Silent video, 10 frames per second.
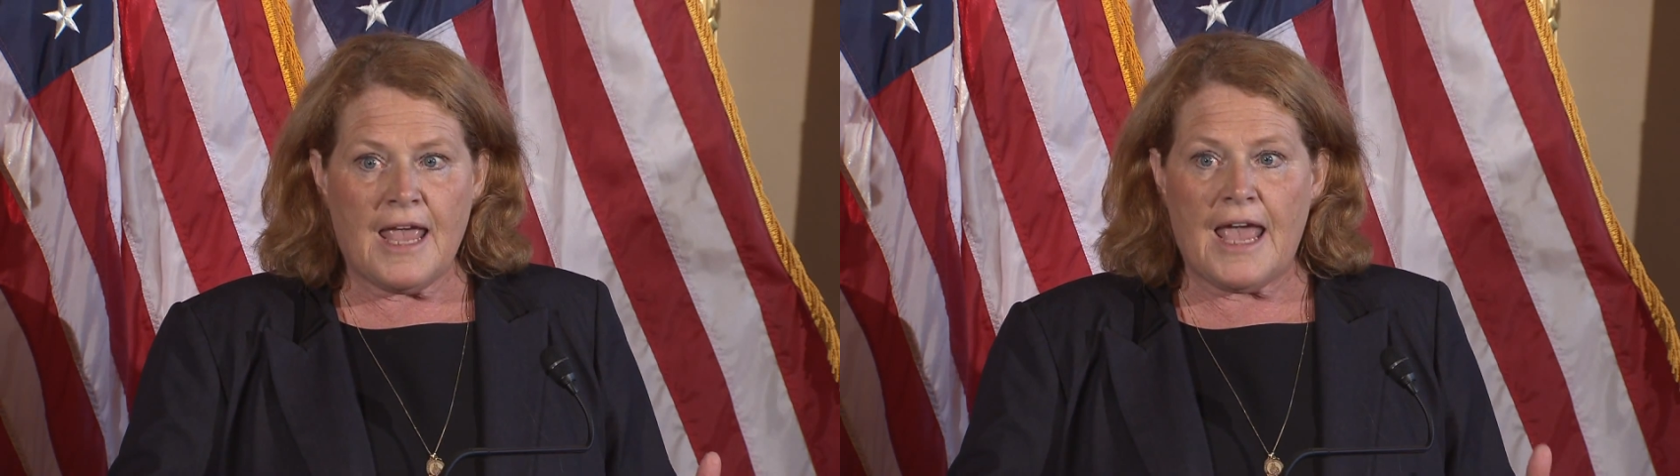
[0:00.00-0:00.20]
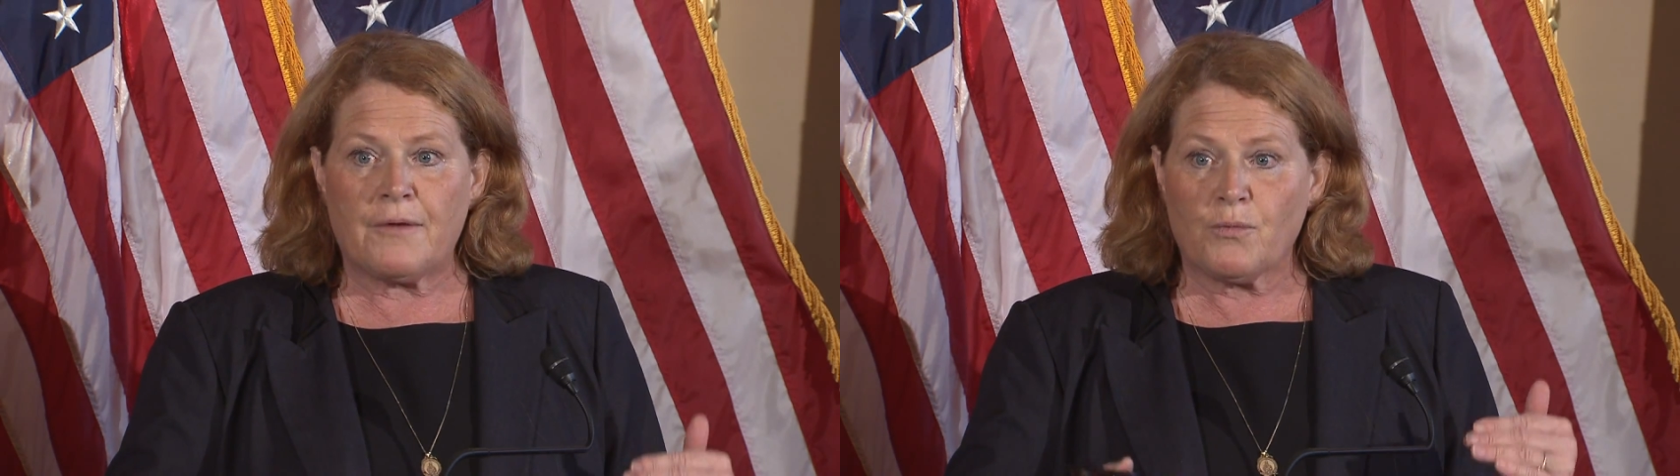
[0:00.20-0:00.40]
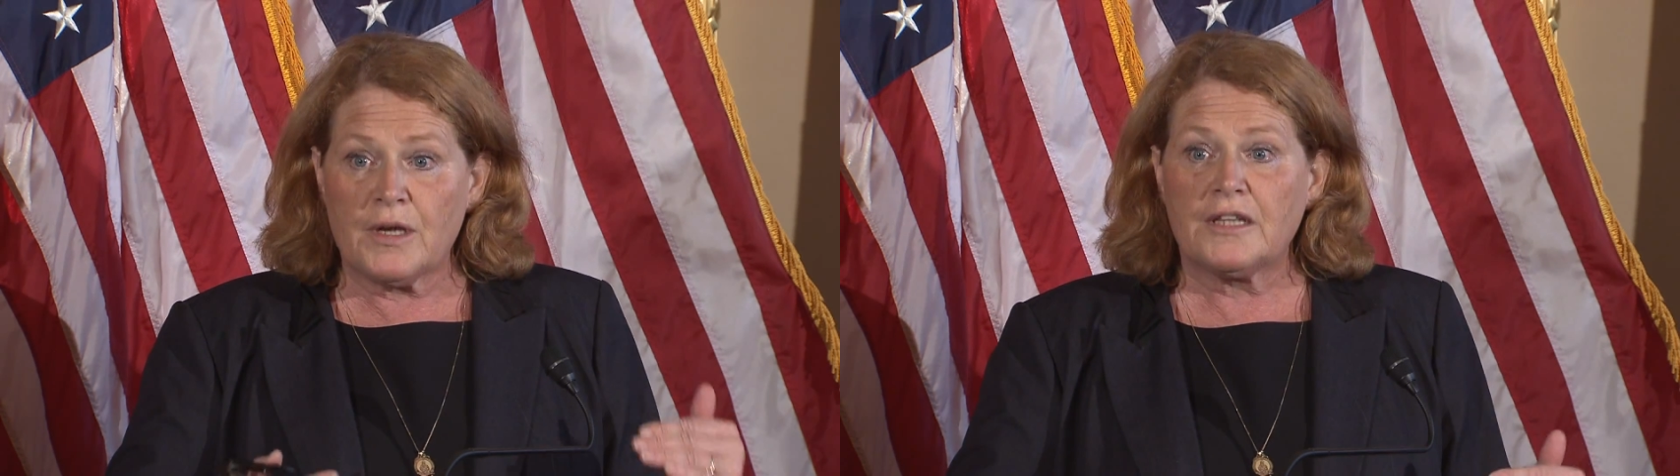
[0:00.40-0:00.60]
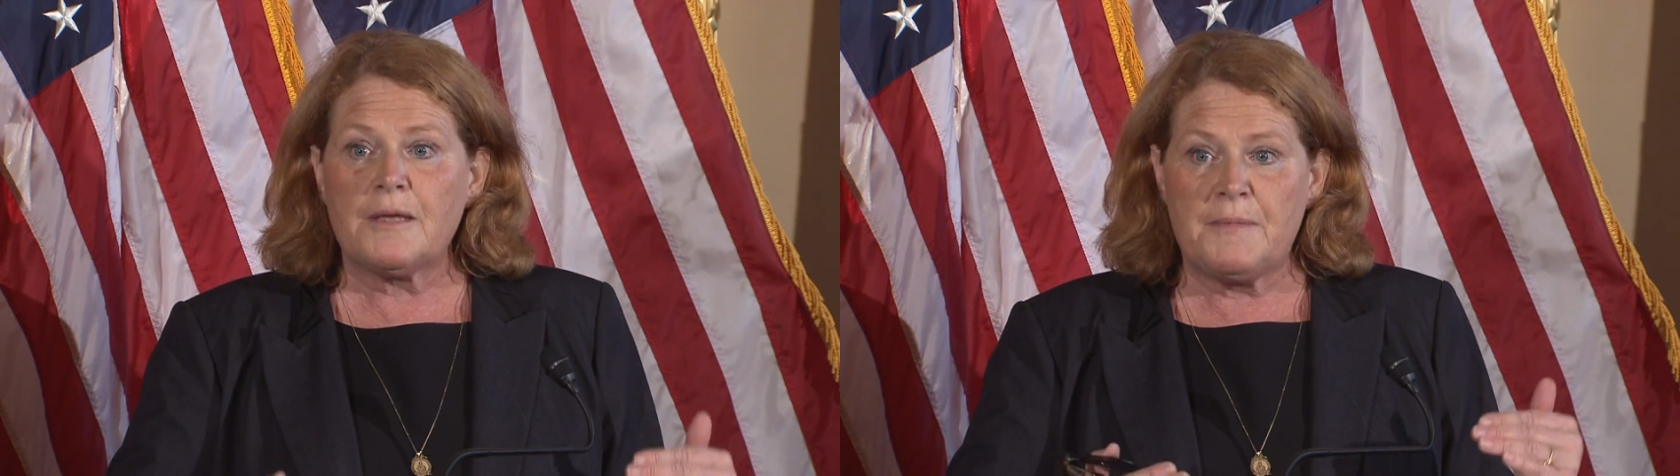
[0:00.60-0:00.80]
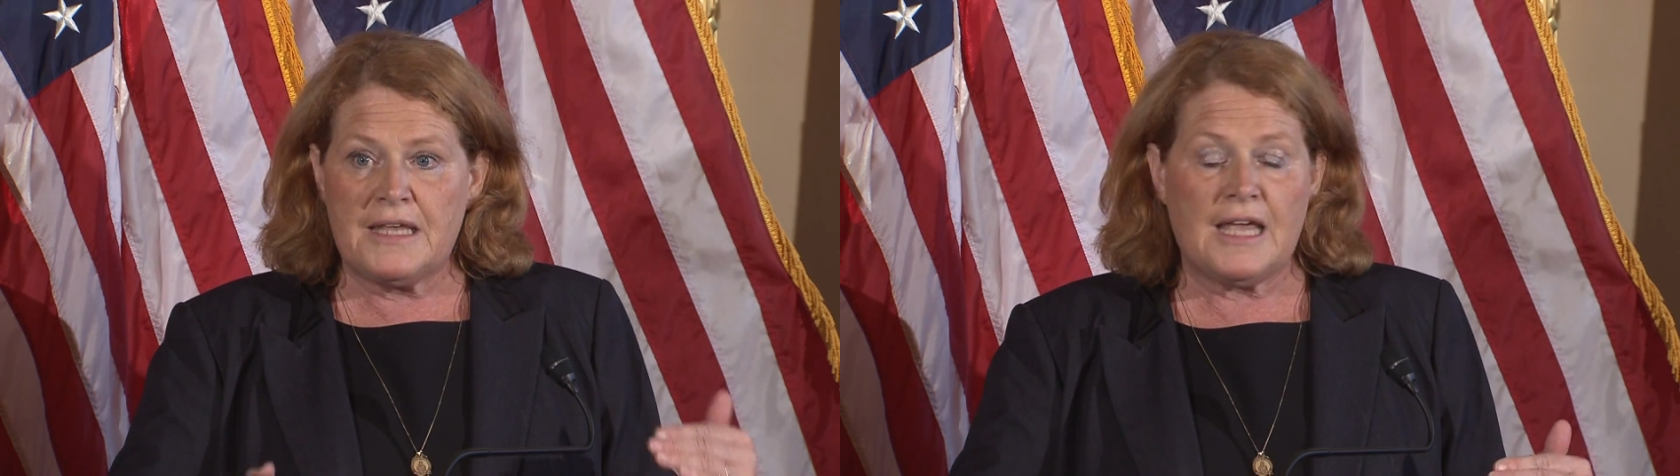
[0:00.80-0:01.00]
and
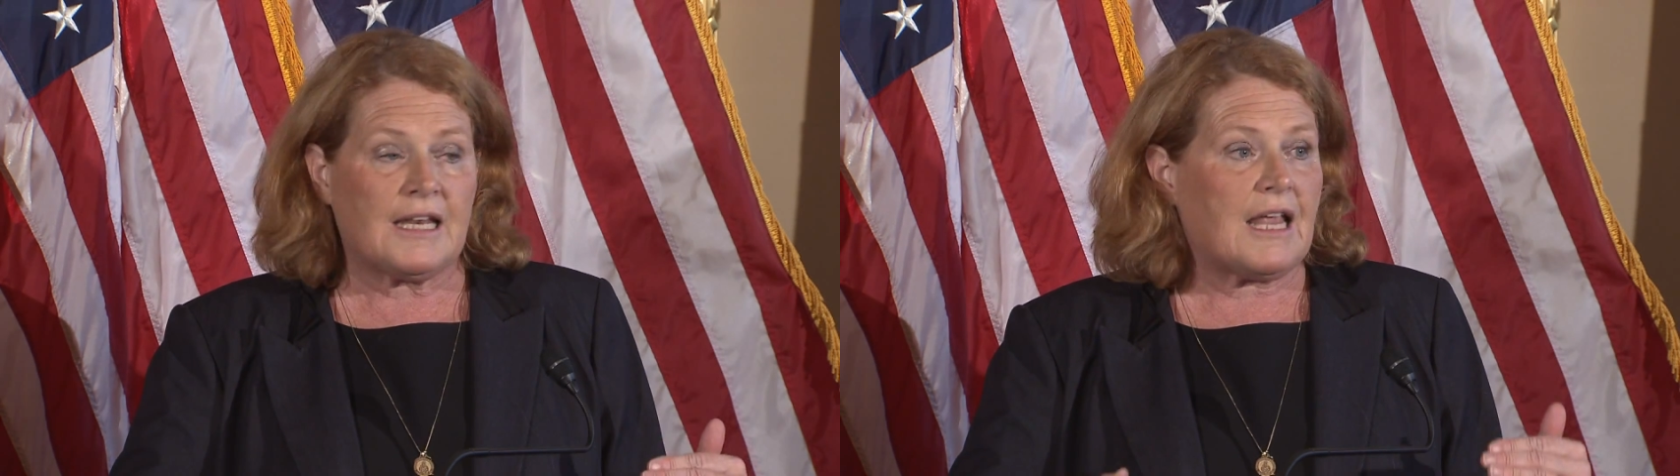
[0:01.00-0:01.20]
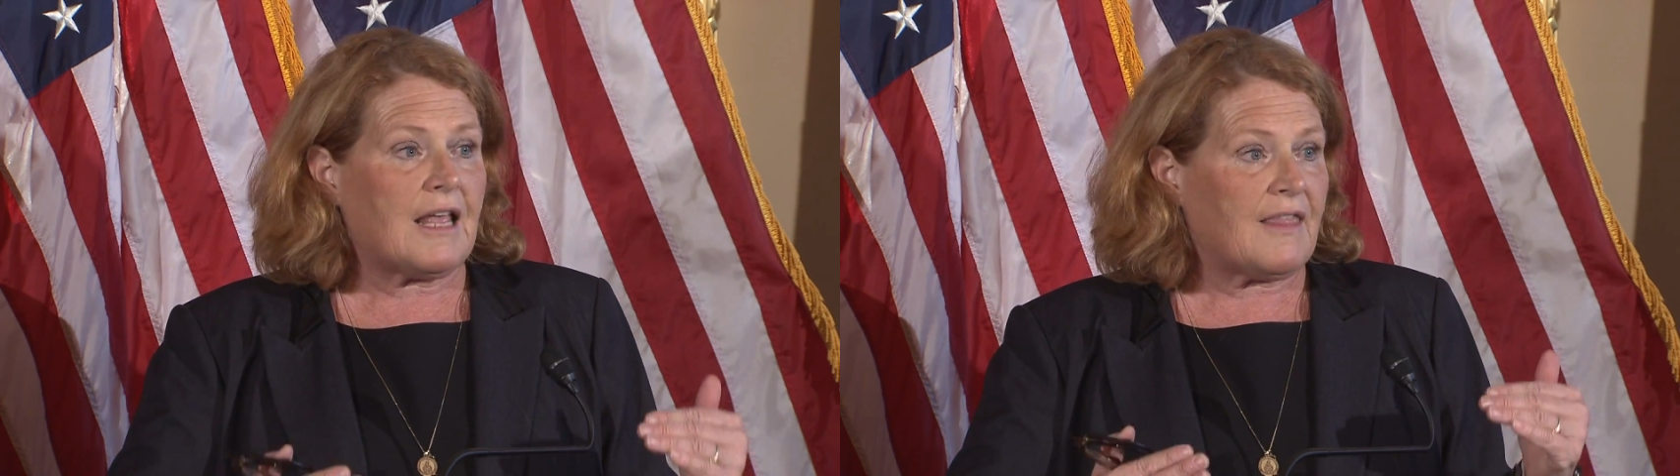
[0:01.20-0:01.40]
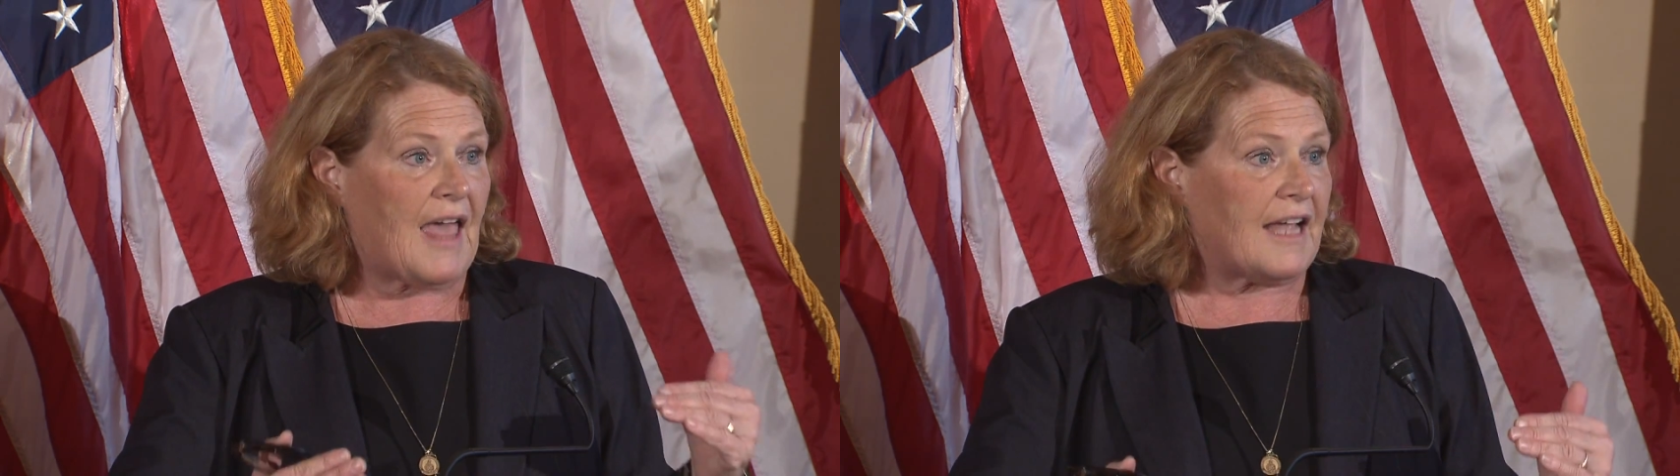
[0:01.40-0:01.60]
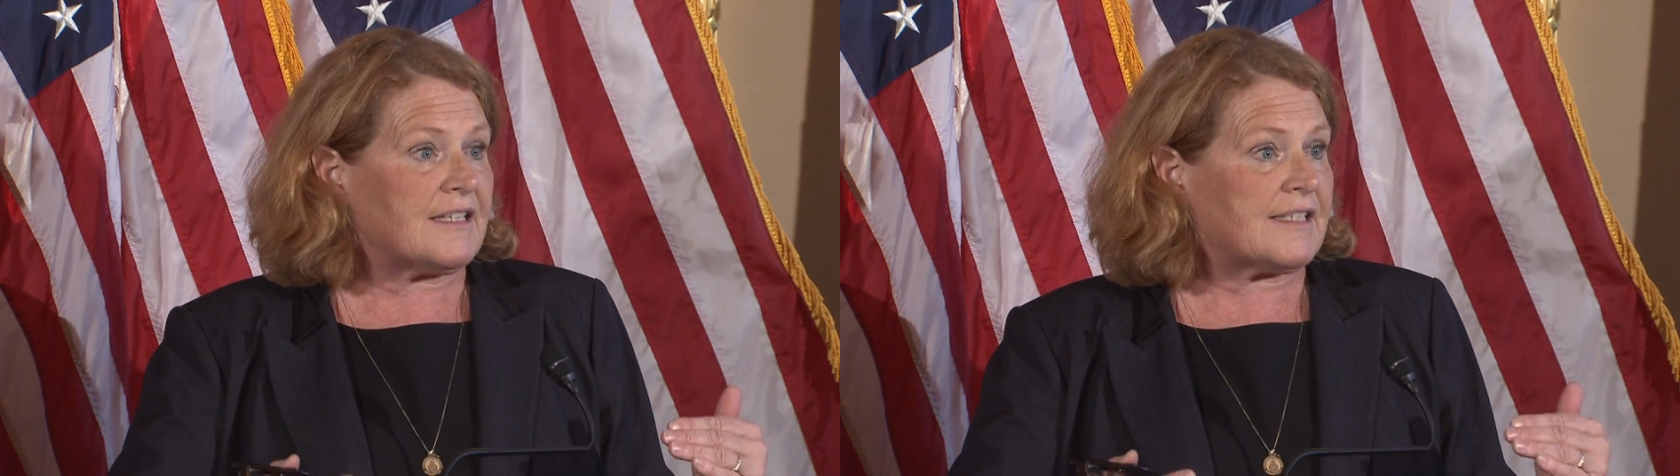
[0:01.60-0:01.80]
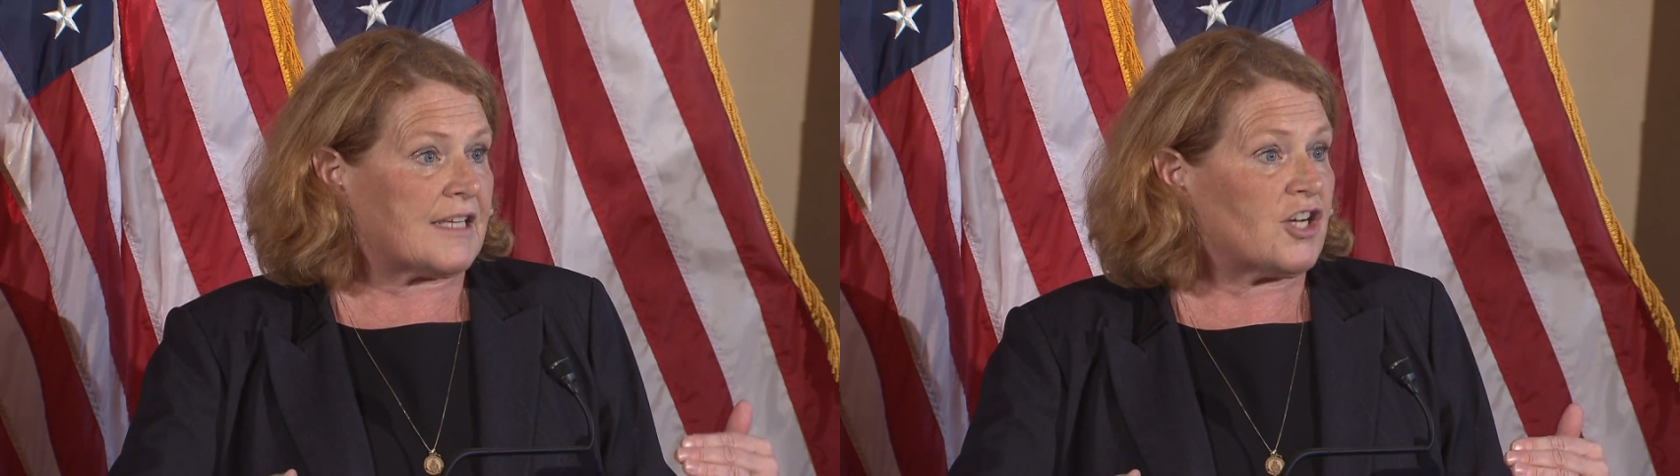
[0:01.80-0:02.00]
really beginning that
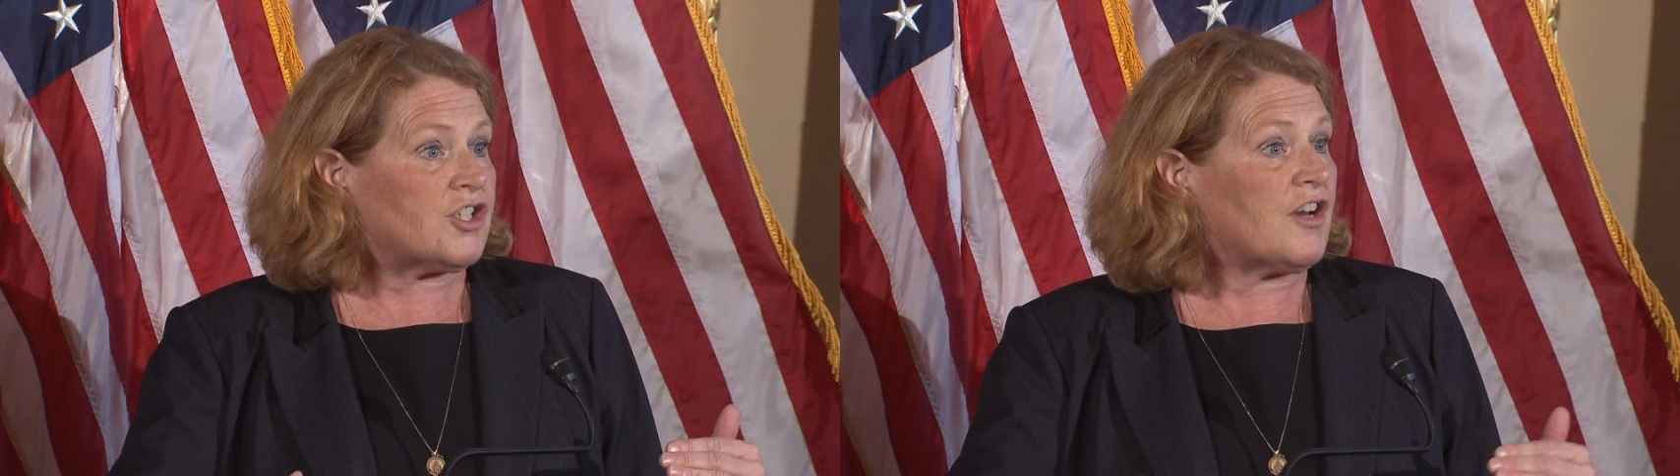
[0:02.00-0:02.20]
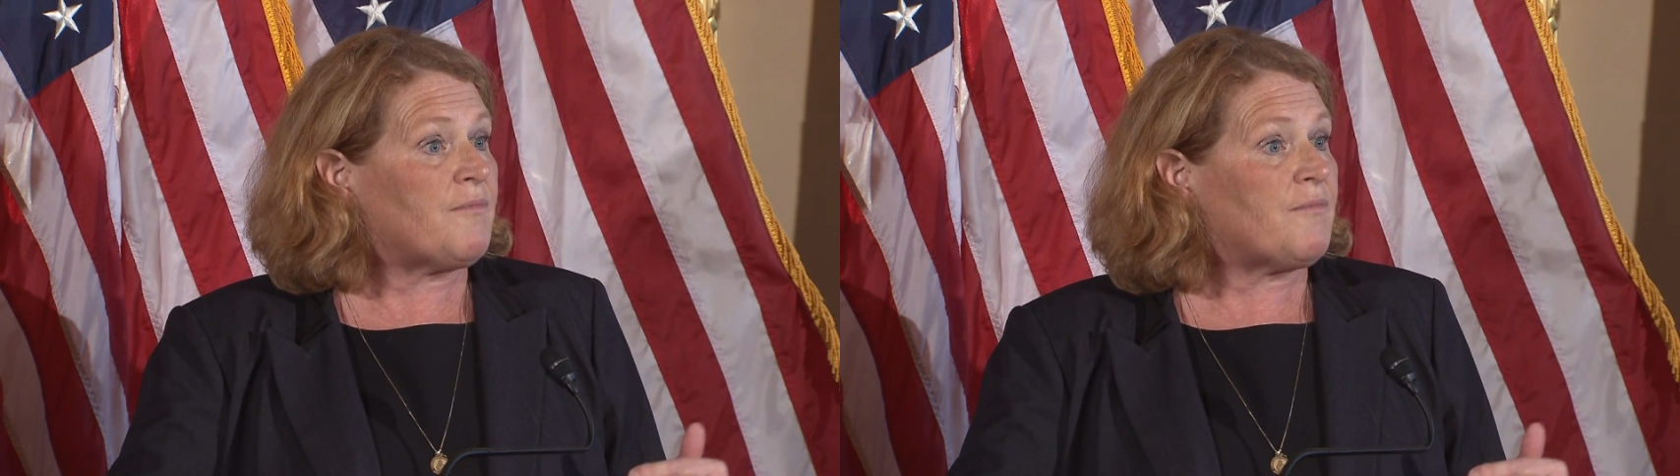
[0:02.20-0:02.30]
discussion